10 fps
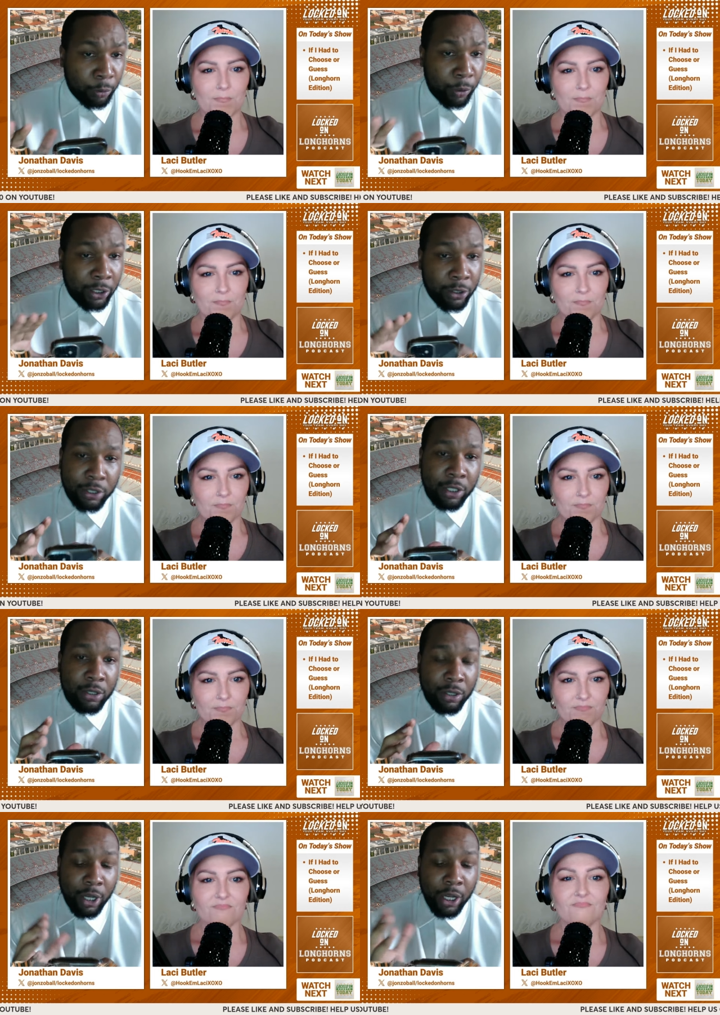Speaker 1: regular
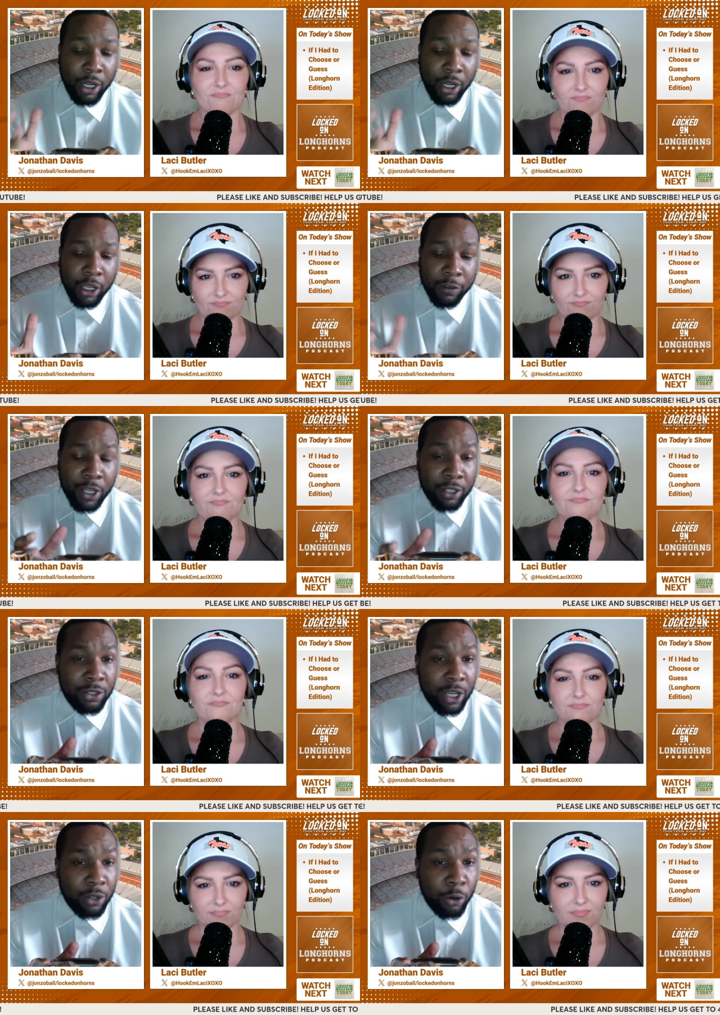season. If
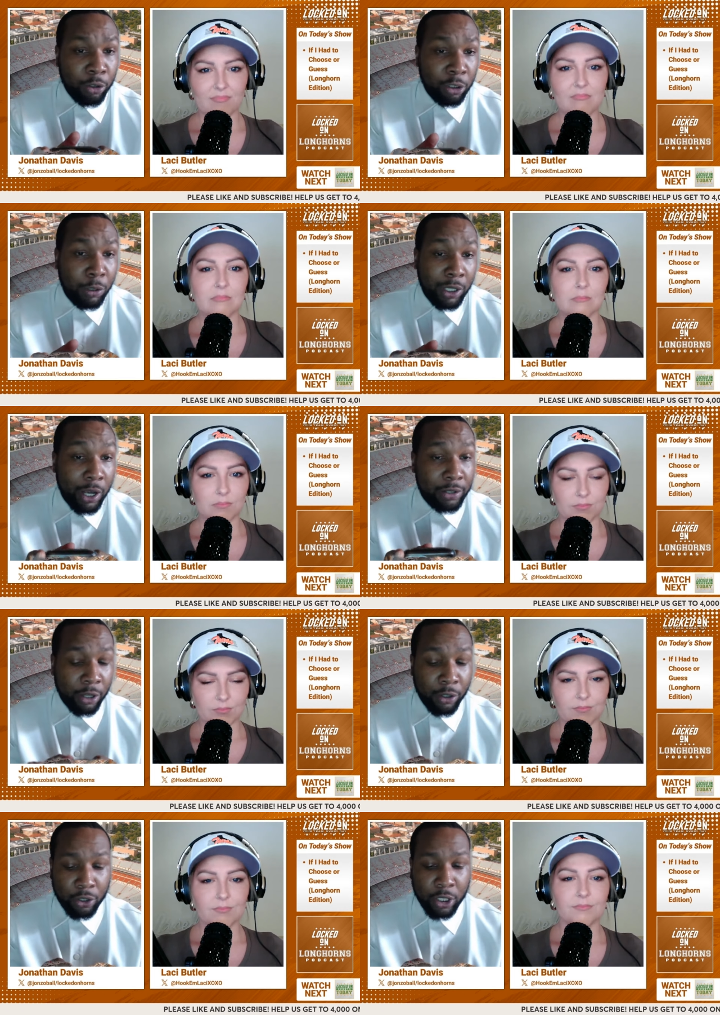Texas has only one loss
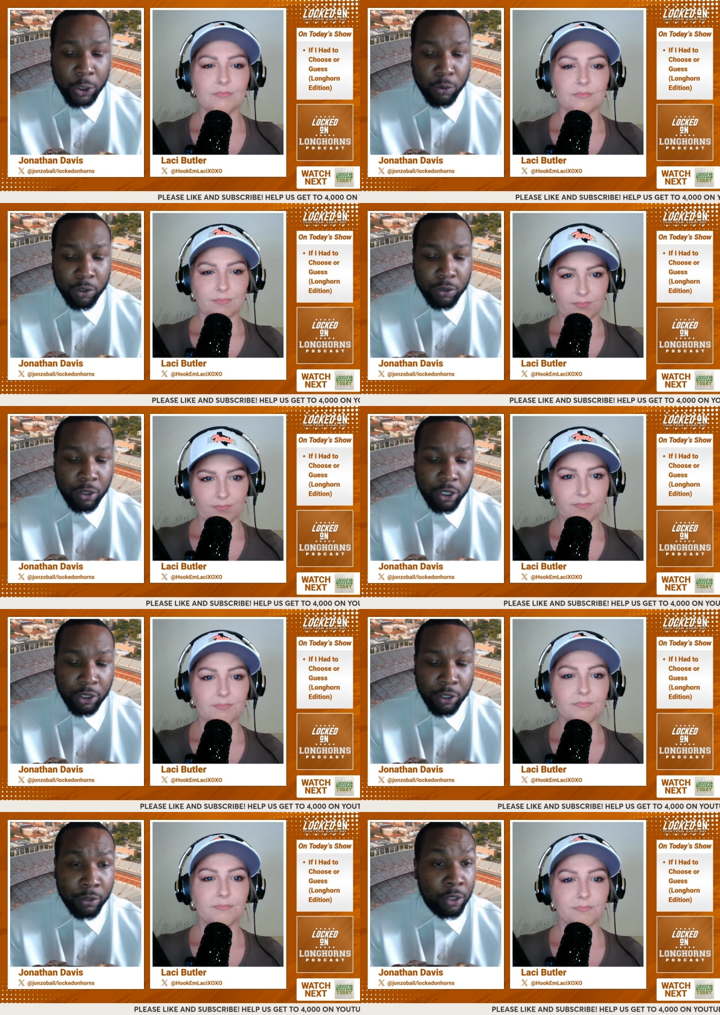on their schedule
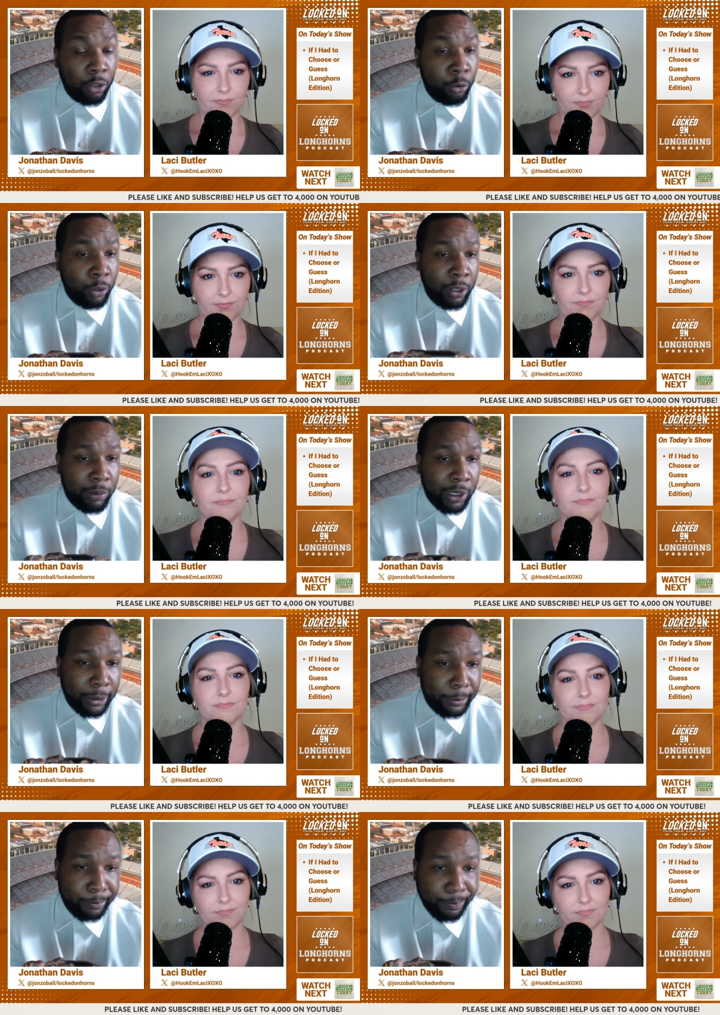this year, to who would it be?
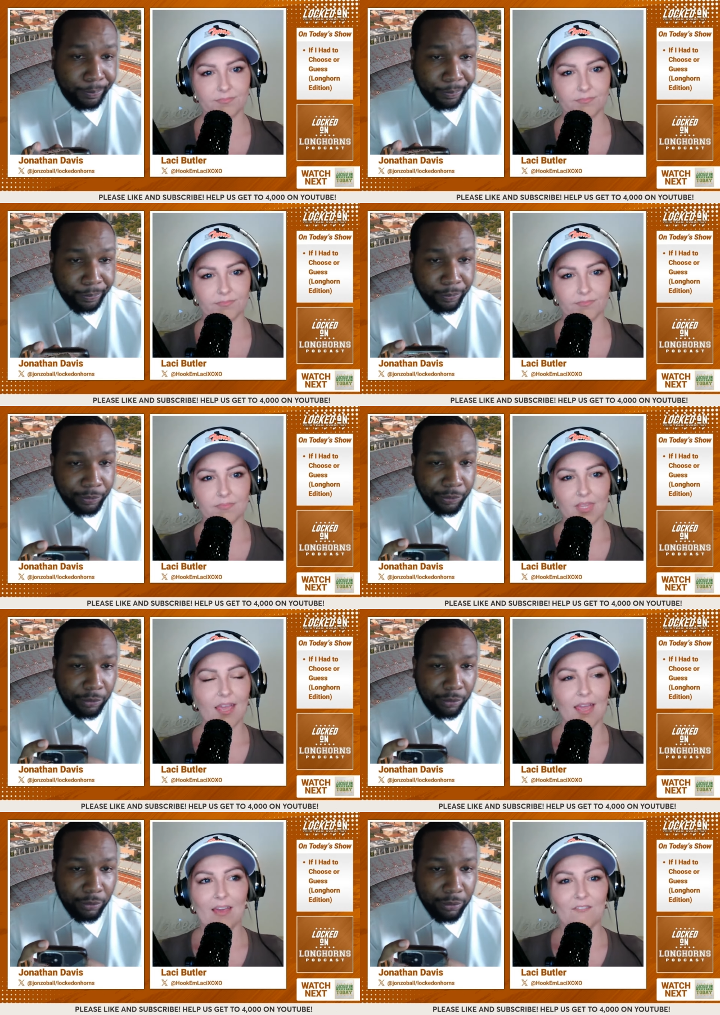
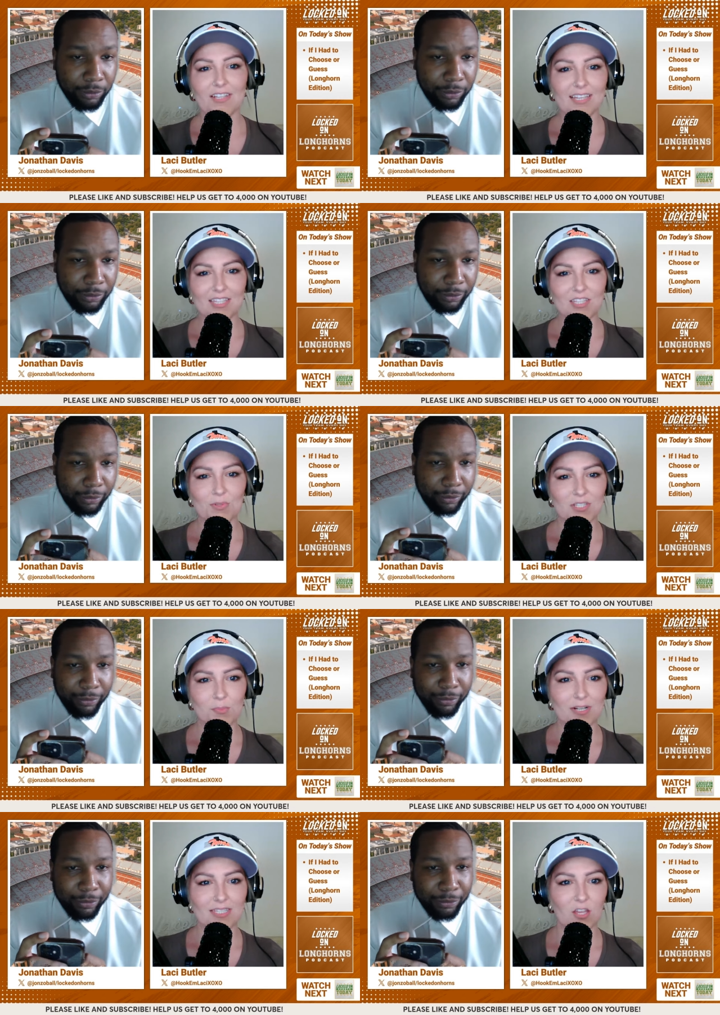
Speaker 2: I feel like this one
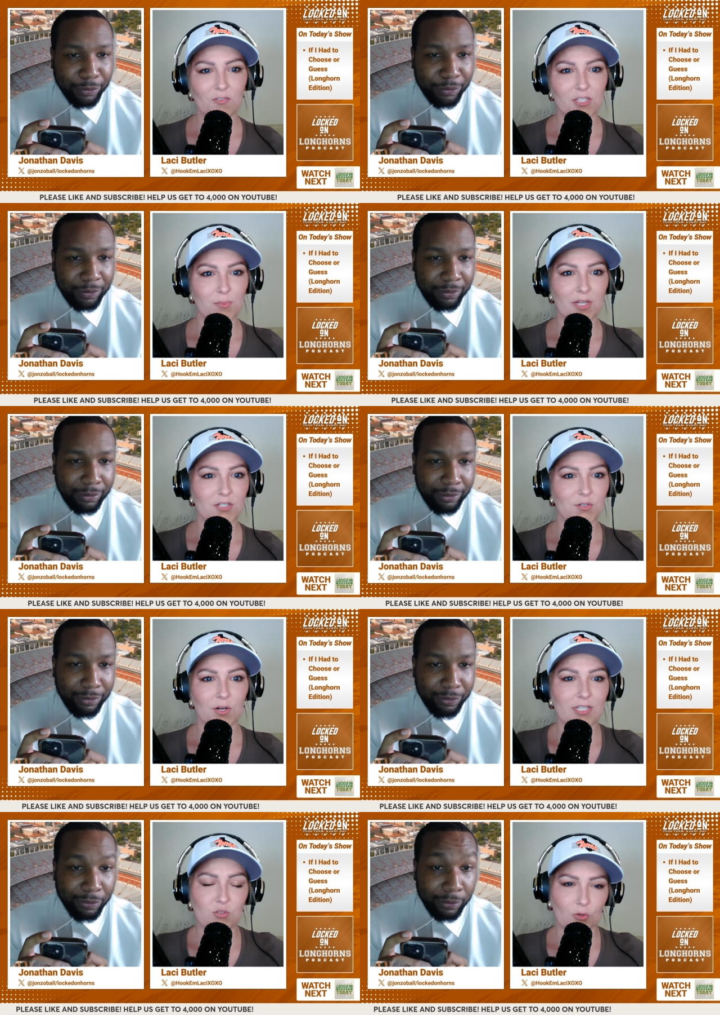is pretty
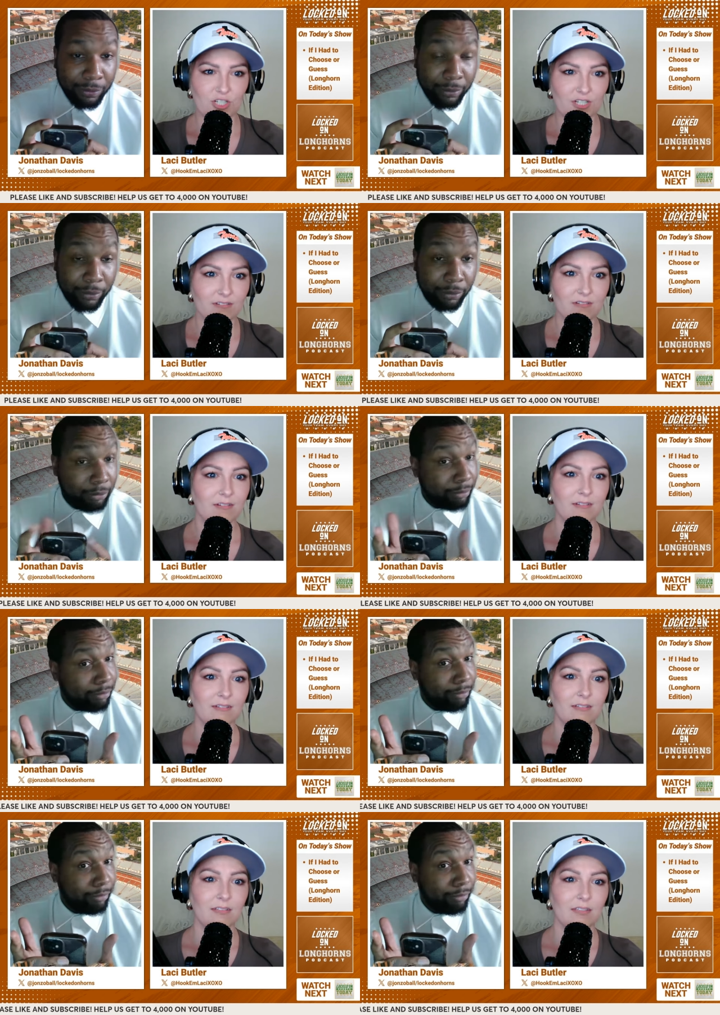self-explanatory. It's Georgia.
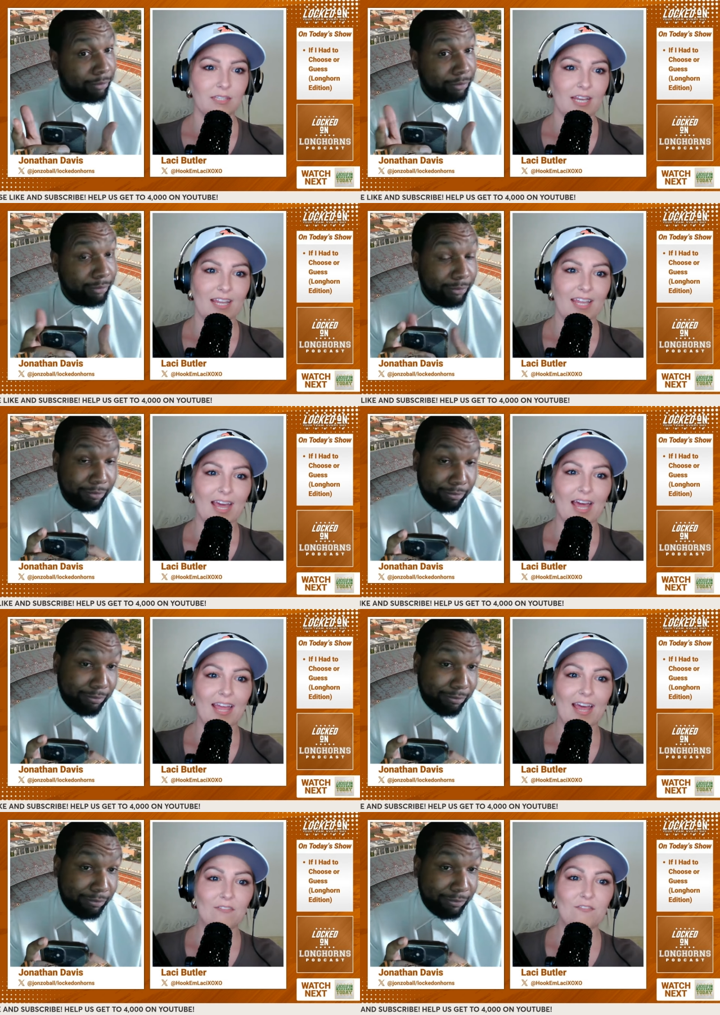Like
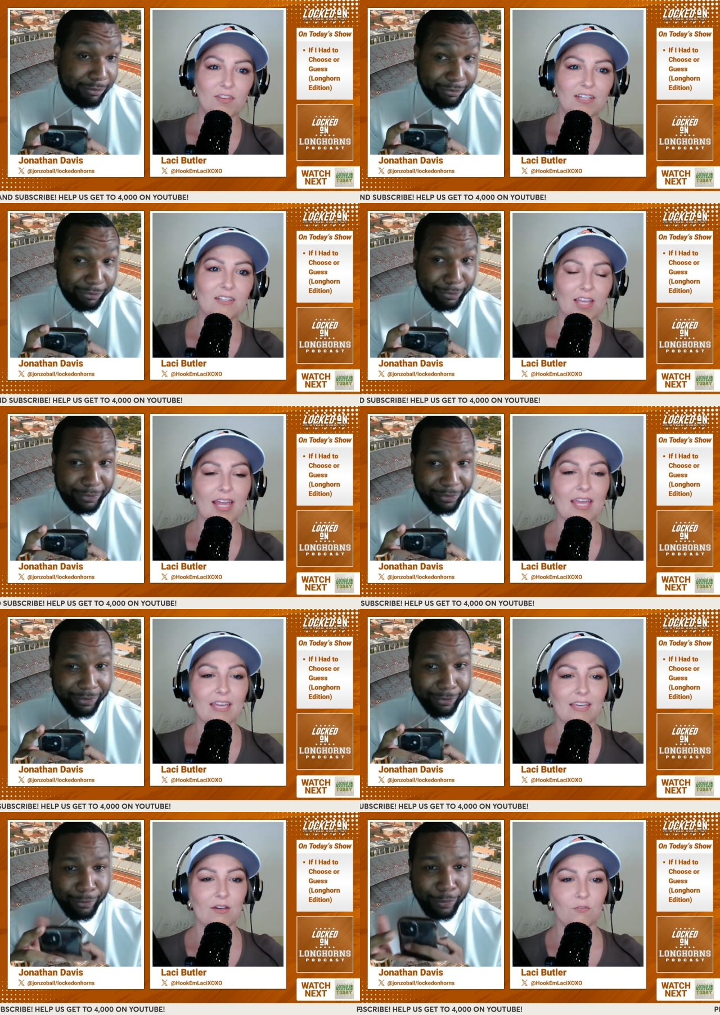I, I feel
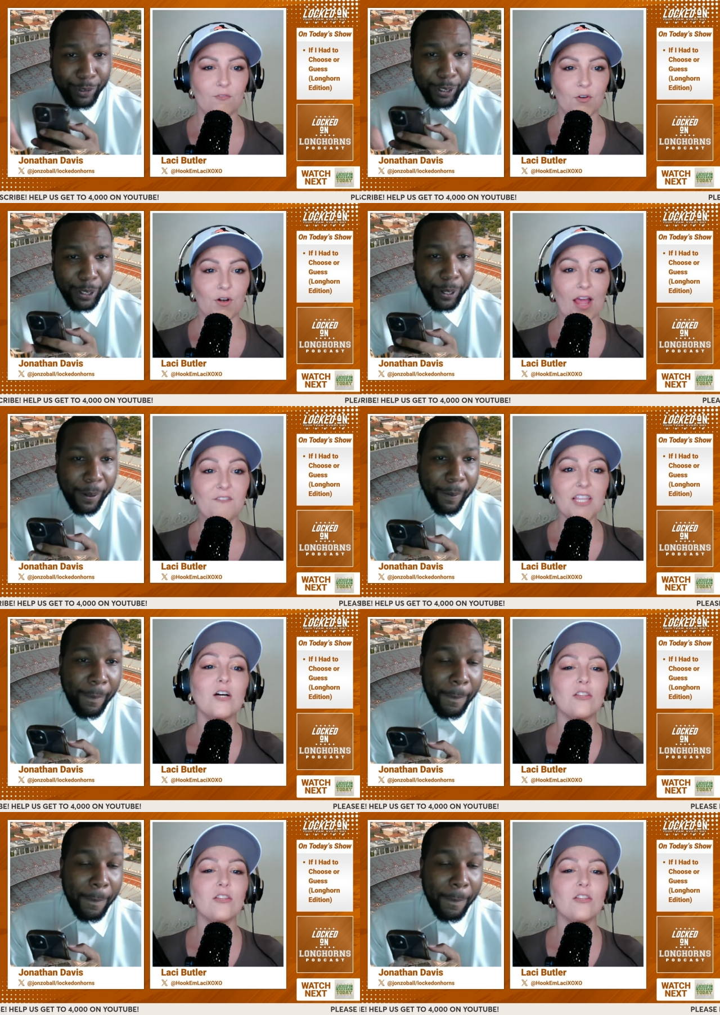like for I feel like a